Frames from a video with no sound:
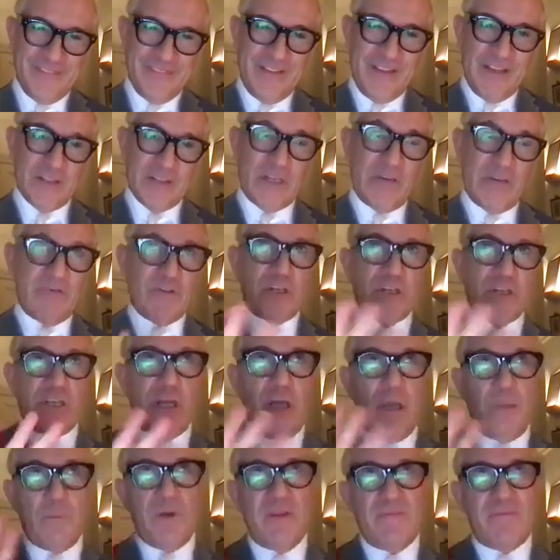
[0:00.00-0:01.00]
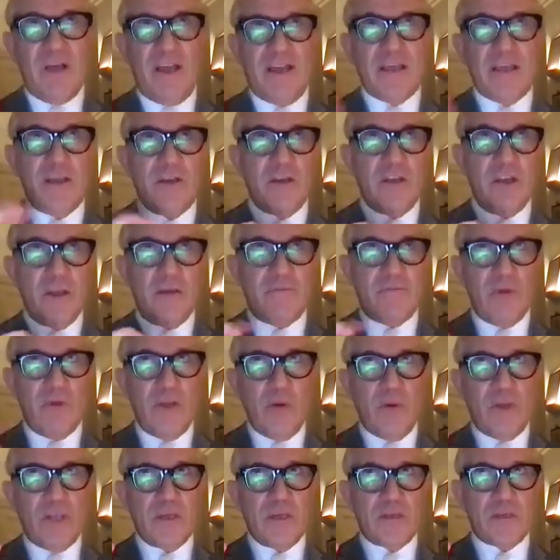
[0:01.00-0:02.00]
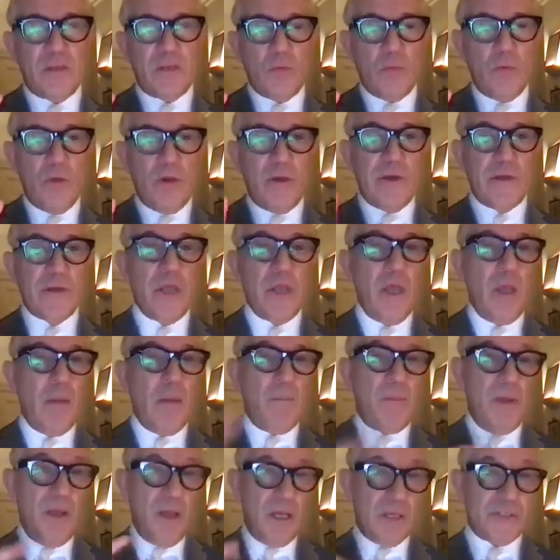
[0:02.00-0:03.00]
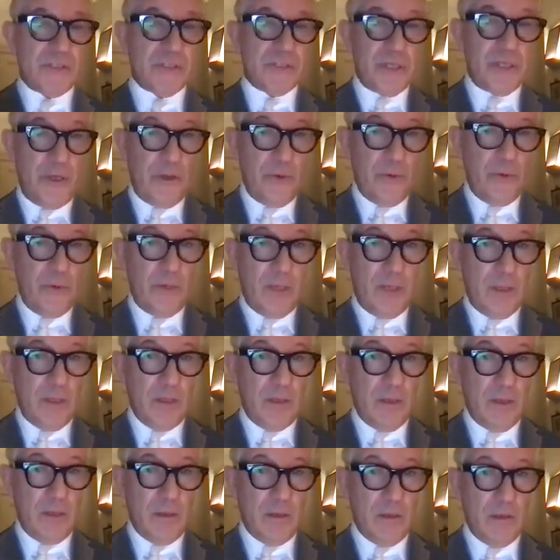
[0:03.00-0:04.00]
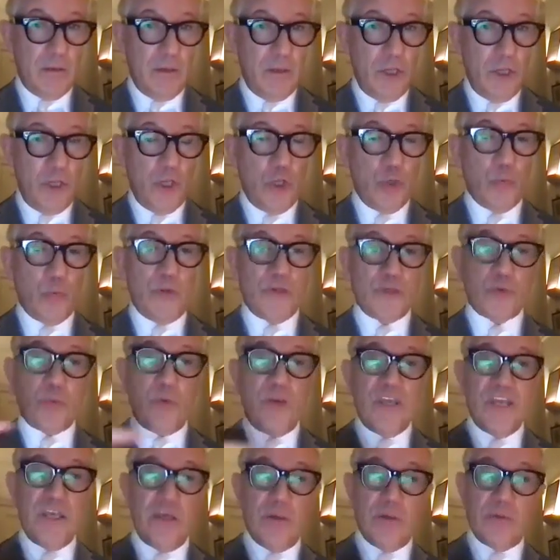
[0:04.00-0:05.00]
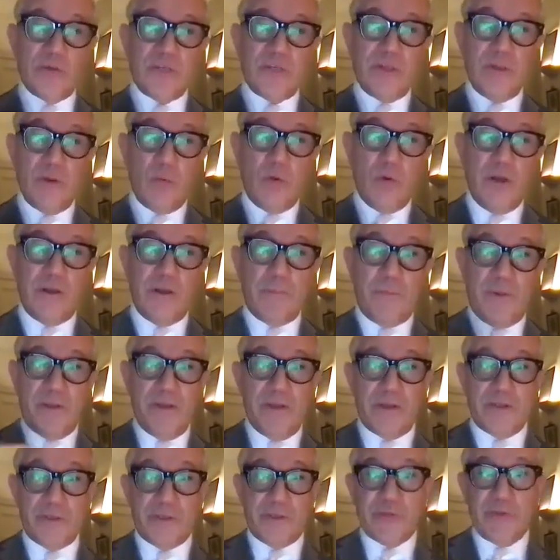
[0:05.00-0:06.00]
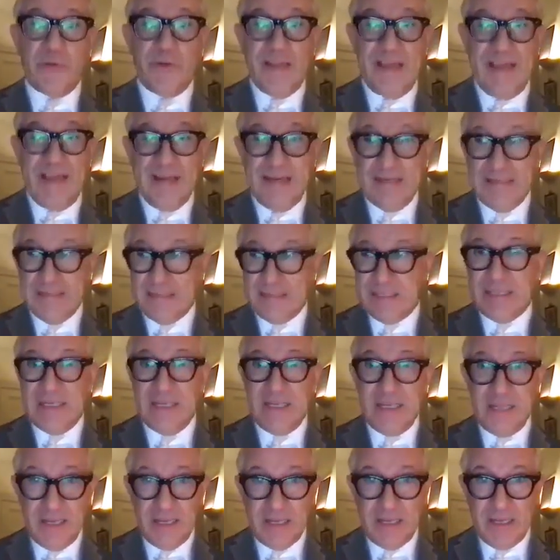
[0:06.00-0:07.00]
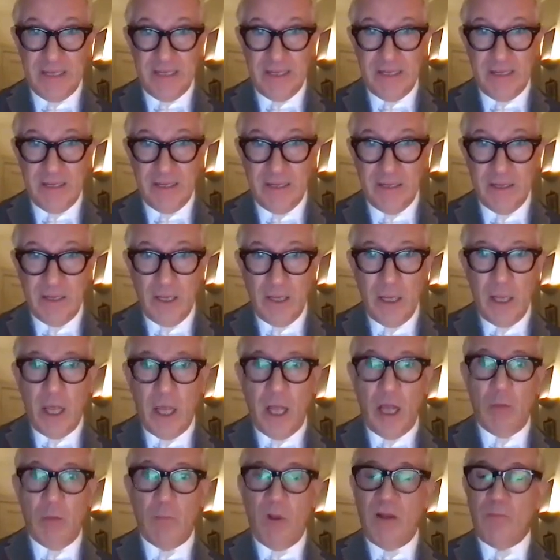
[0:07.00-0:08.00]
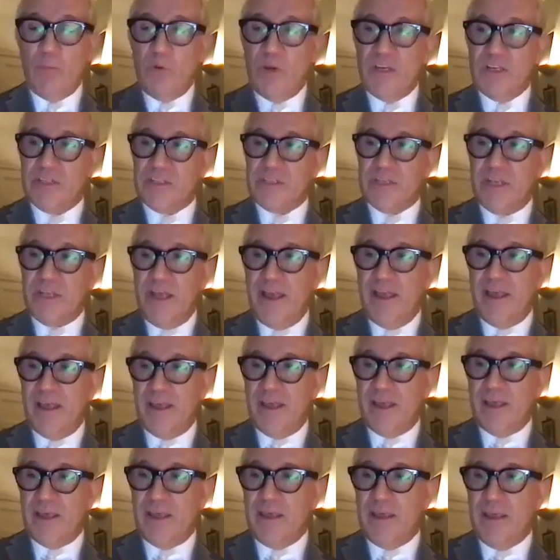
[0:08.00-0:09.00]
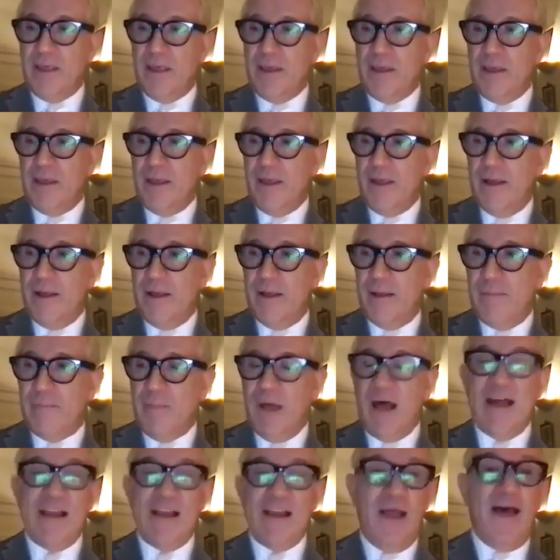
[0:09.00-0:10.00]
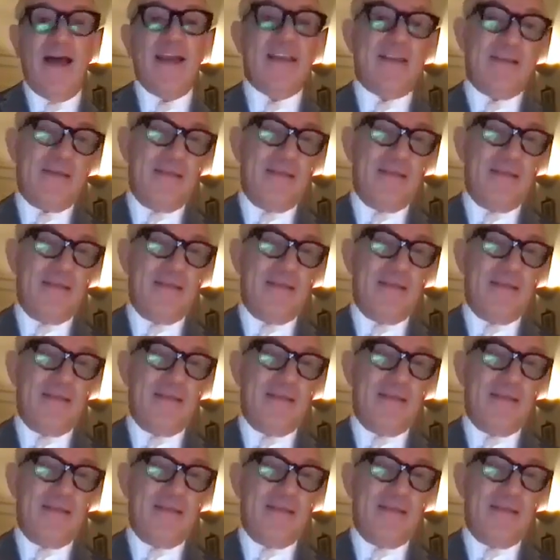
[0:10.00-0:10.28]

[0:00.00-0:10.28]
So, for example, if we look into the word persona, which we use in the word personality, and when we say, I like